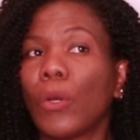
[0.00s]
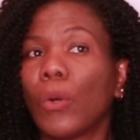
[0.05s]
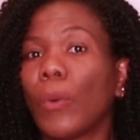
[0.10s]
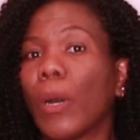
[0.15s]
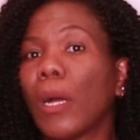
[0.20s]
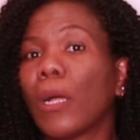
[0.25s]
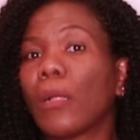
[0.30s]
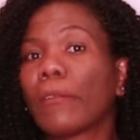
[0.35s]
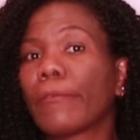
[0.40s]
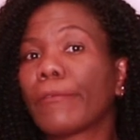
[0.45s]

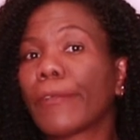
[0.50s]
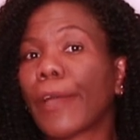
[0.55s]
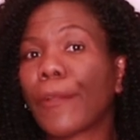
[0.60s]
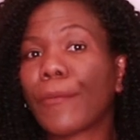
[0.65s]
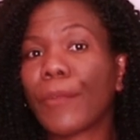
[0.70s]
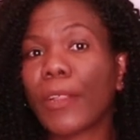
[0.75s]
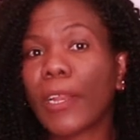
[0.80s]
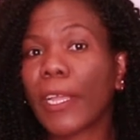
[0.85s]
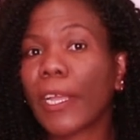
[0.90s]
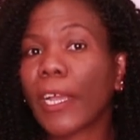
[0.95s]
well
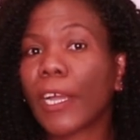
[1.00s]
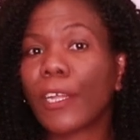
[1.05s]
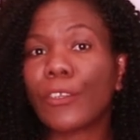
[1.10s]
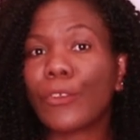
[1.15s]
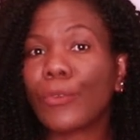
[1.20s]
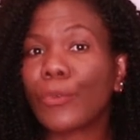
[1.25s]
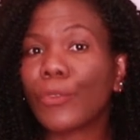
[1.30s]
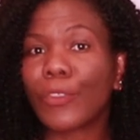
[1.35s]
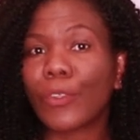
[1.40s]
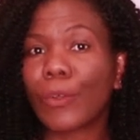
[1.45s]
I really
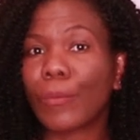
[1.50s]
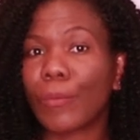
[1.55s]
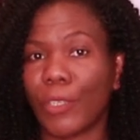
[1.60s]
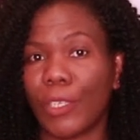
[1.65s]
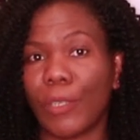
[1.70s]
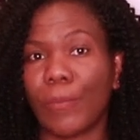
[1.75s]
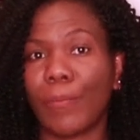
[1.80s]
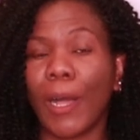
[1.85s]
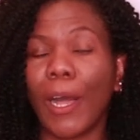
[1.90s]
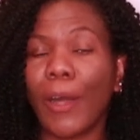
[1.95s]
can't do so
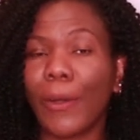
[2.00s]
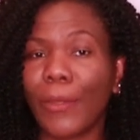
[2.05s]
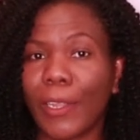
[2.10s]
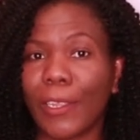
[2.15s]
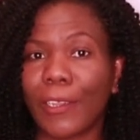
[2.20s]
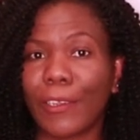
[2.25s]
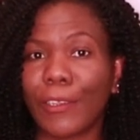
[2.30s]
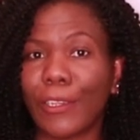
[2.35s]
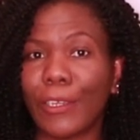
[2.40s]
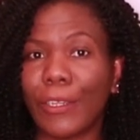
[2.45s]
much about
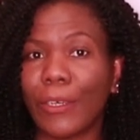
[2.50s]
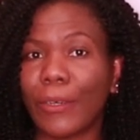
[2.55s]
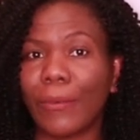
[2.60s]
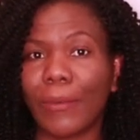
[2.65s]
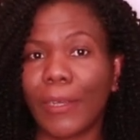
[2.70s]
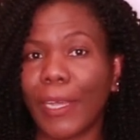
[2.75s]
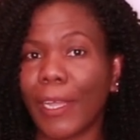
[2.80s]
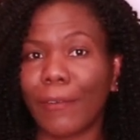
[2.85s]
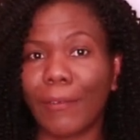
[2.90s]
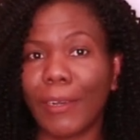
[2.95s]
it you
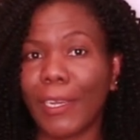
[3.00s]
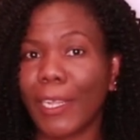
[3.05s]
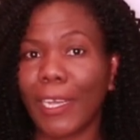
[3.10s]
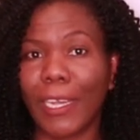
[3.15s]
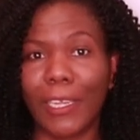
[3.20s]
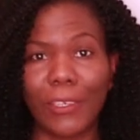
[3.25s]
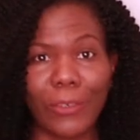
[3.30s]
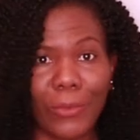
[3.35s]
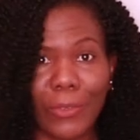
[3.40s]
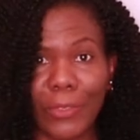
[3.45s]
know I really
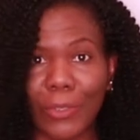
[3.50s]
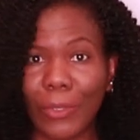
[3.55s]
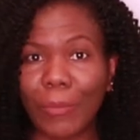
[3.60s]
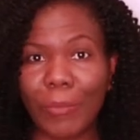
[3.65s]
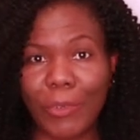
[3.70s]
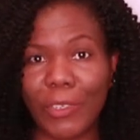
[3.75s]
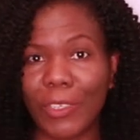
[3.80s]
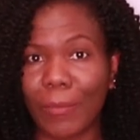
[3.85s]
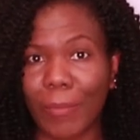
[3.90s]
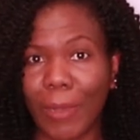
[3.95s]
can't do
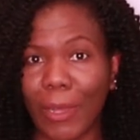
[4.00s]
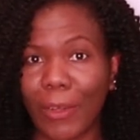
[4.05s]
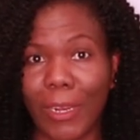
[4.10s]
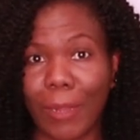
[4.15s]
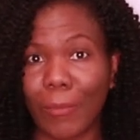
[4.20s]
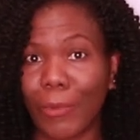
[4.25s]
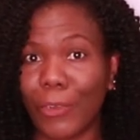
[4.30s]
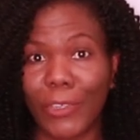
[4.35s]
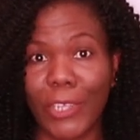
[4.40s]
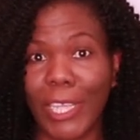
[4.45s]
so much
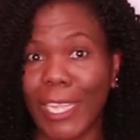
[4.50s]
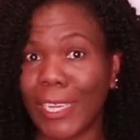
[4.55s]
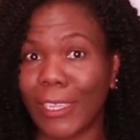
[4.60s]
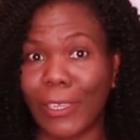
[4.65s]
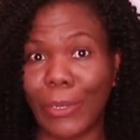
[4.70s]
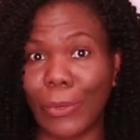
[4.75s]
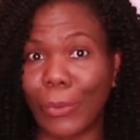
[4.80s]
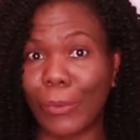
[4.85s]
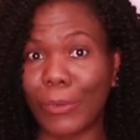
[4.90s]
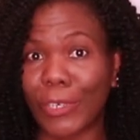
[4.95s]
about it I'm only
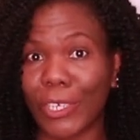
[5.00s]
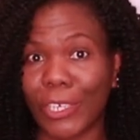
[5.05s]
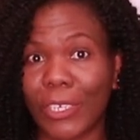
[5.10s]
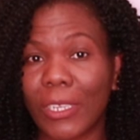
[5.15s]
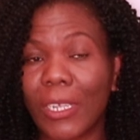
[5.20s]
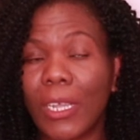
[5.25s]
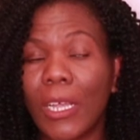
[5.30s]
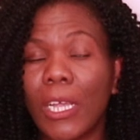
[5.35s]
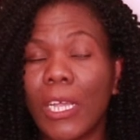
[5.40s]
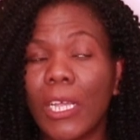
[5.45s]
getting
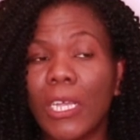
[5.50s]
older